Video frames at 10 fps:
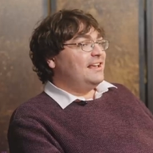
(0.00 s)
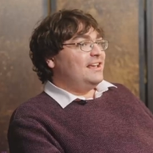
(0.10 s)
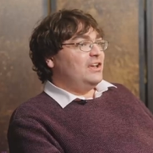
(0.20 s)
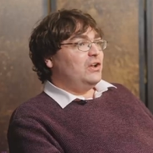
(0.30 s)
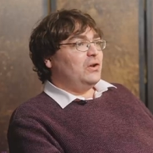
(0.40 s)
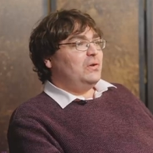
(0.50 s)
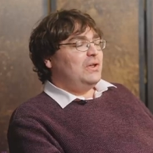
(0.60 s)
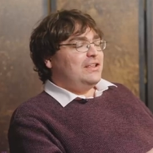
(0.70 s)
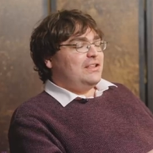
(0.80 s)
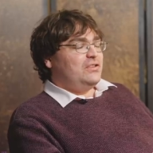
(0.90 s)
you know,
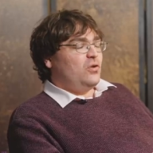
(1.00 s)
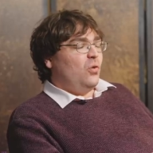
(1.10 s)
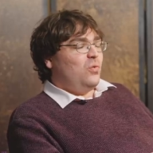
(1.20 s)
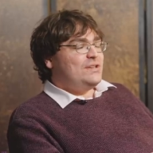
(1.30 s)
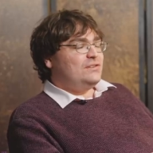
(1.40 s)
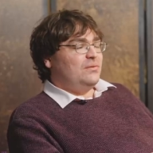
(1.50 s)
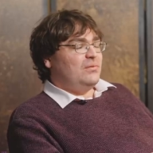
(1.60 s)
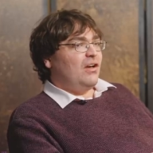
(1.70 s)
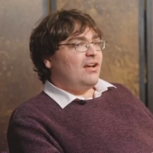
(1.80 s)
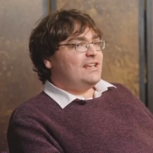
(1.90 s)
that not all wisdom
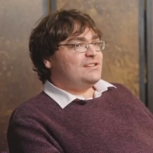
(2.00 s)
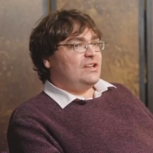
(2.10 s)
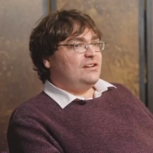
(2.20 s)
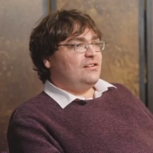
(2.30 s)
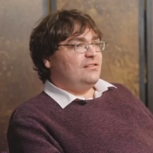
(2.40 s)
lies in,